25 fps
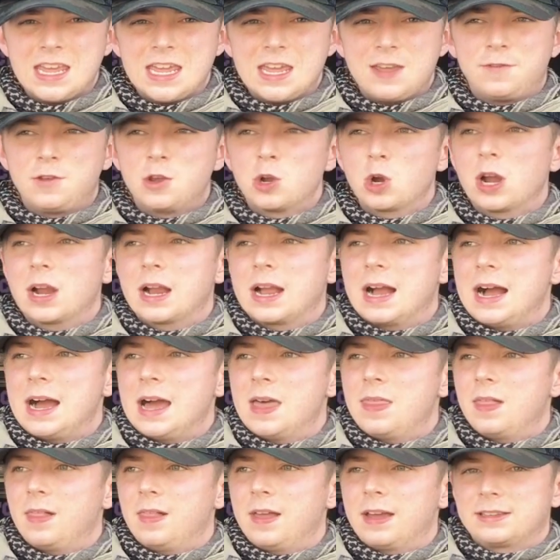if you're a guy
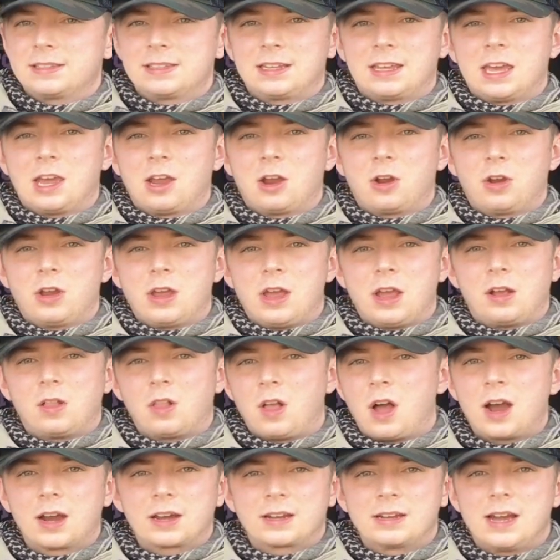that likes to carry a
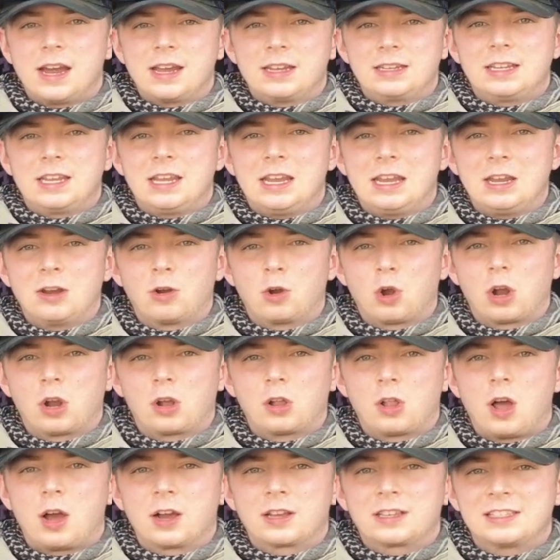Glock 19 or a
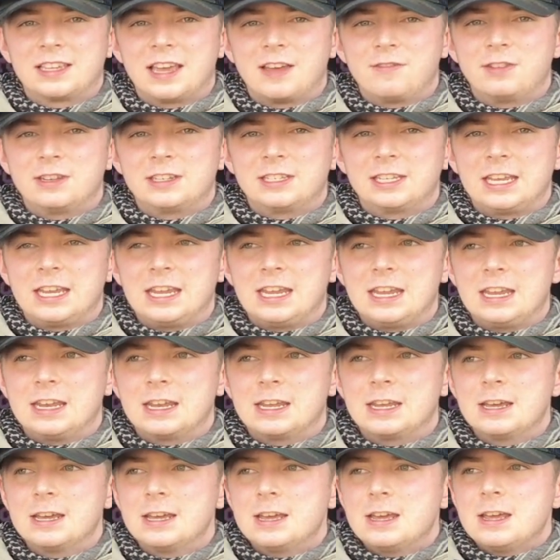Glock 17
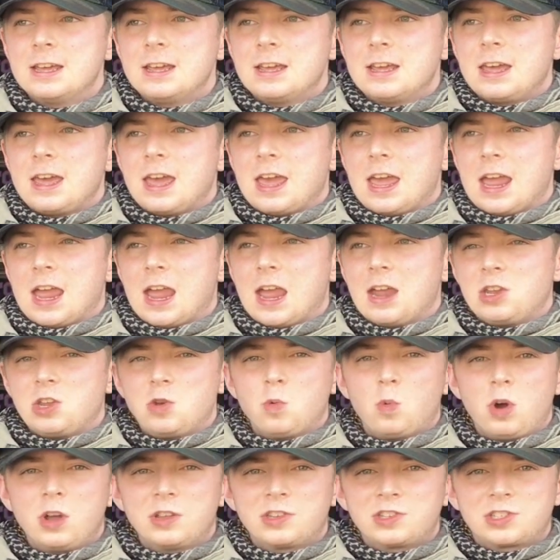and
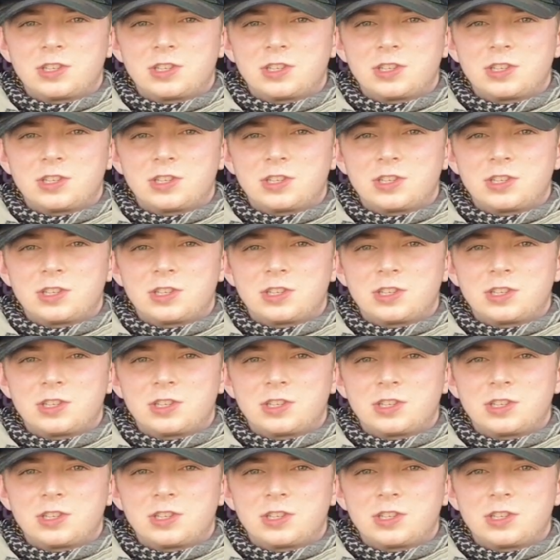you want